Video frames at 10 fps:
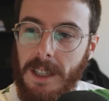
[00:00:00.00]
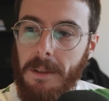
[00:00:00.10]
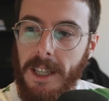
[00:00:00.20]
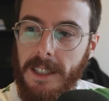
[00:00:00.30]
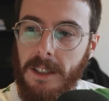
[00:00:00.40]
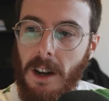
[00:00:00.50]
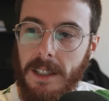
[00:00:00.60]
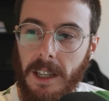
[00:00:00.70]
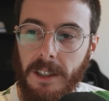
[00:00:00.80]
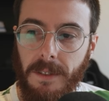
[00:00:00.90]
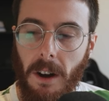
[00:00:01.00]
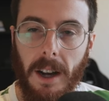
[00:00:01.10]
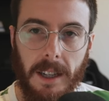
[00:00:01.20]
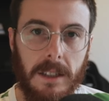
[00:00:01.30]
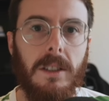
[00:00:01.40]
to some of these guys like your
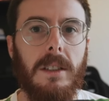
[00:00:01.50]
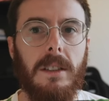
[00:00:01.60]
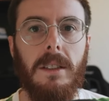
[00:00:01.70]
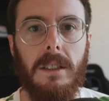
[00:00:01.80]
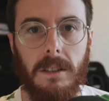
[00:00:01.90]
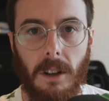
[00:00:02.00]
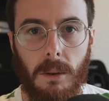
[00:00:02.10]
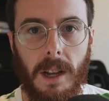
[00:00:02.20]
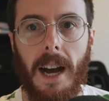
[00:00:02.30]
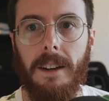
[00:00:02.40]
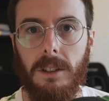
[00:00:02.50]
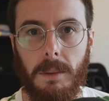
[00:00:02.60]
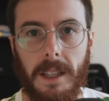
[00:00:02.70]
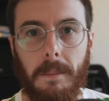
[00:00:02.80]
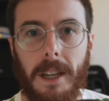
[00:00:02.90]
Vias and
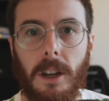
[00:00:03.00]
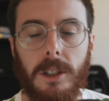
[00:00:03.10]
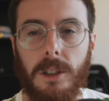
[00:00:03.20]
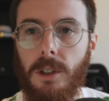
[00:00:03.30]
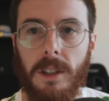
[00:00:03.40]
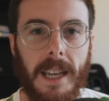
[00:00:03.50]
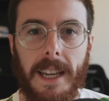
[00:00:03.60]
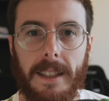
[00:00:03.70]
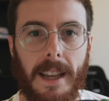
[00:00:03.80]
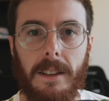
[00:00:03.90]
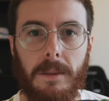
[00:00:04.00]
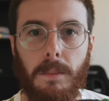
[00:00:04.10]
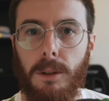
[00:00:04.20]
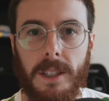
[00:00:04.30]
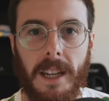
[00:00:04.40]
Olgados, because as soon as they get down,
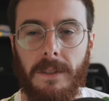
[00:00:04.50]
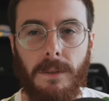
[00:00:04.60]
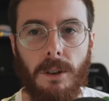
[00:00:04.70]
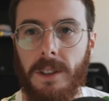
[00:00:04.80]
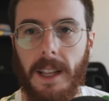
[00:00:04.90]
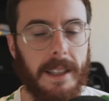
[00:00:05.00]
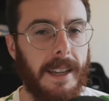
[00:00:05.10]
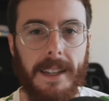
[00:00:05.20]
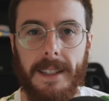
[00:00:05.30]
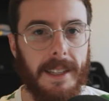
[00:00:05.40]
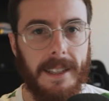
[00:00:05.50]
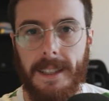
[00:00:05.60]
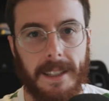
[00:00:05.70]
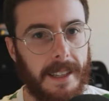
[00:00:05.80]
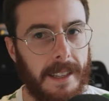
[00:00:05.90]
pushed down to fourth, they're like, no, no, no, no,
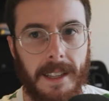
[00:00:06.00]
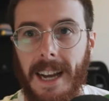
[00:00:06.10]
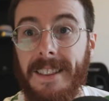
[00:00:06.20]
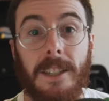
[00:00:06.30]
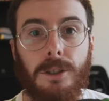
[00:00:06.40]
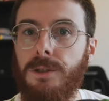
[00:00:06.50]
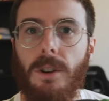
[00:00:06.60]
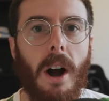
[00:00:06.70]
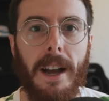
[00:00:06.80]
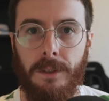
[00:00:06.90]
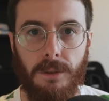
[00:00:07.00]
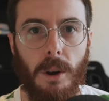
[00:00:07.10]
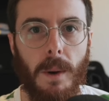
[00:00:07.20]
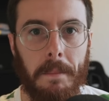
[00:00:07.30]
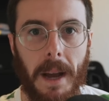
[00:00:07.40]
no, no. And they try and
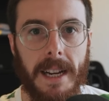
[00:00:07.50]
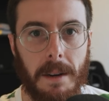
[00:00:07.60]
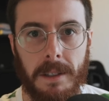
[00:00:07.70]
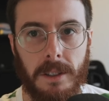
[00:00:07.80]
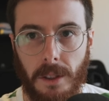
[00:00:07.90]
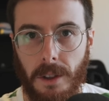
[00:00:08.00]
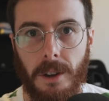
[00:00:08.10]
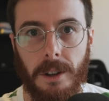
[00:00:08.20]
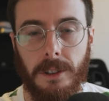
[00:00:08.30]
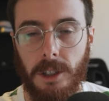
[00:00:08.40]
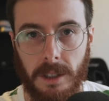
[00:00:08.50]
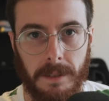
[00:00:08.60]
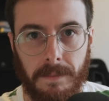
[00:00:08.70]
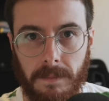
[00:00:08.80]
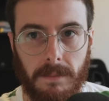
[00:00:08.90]
throw one back up into third just
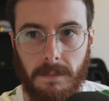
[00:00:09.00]
to